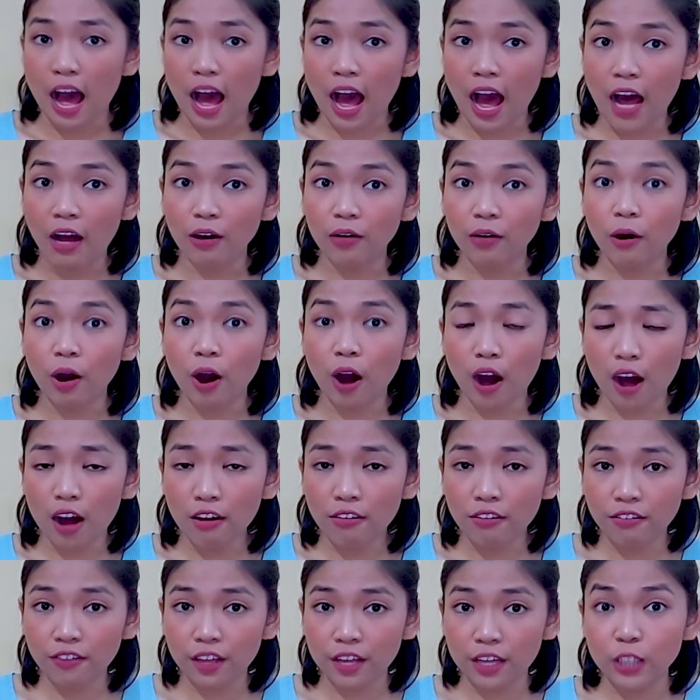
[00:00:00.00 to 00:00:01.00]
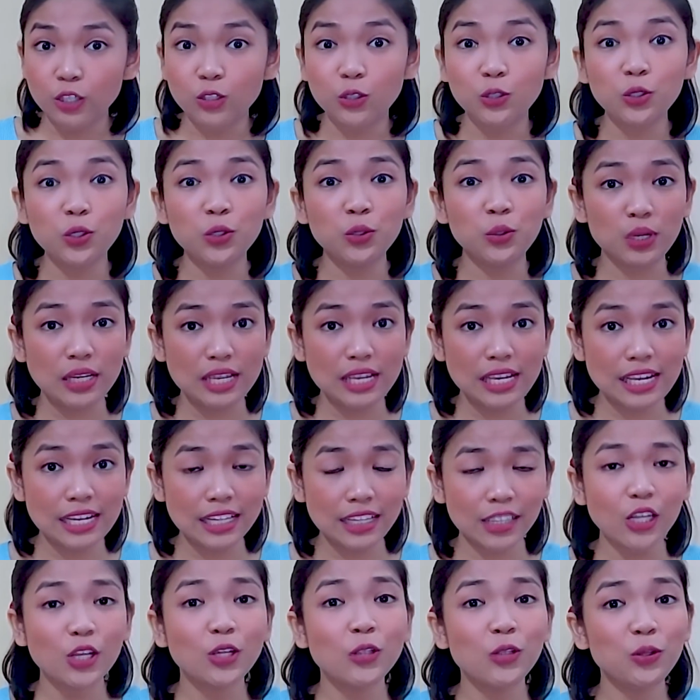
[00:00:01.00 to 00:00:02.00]
How often do you
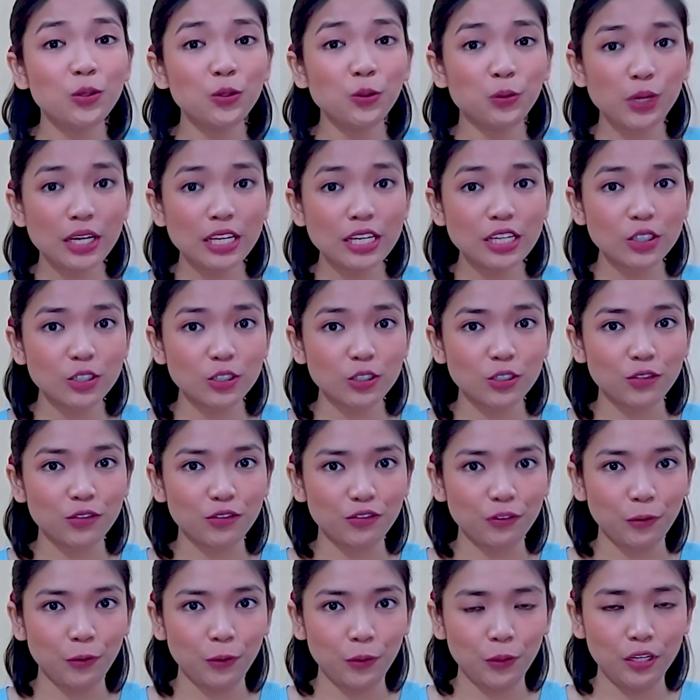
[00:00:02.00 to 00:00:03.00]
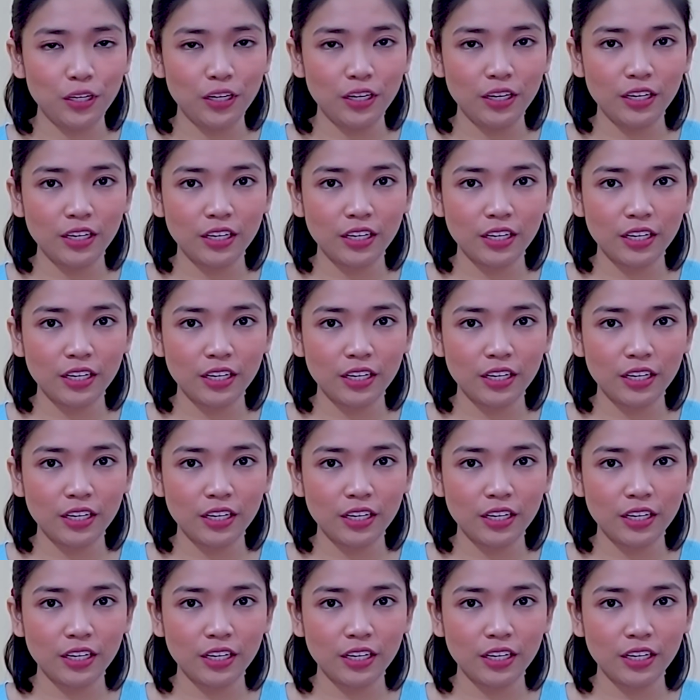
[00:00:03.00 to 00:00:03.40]
eat nutritious food?